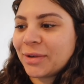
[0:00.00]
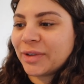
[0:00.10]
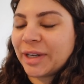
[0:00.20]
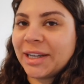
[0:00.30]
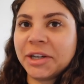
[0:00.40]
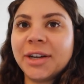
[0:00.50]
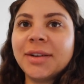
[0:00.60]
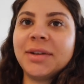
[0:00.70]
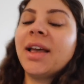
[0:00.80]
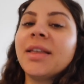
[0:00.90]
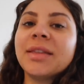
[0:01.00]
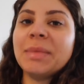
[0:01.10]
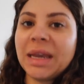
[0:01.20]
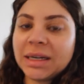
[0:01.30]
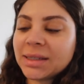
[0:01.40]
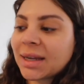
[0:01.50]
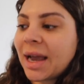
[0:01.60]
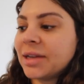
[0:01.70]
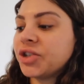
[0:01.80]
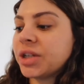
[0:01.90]
over here. The maintenance
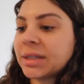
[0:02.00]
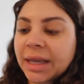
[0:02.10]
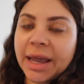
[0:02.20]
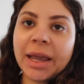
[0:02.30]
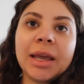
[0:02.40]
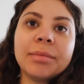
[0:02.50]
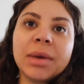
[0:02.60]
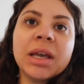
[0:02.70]
guys just came.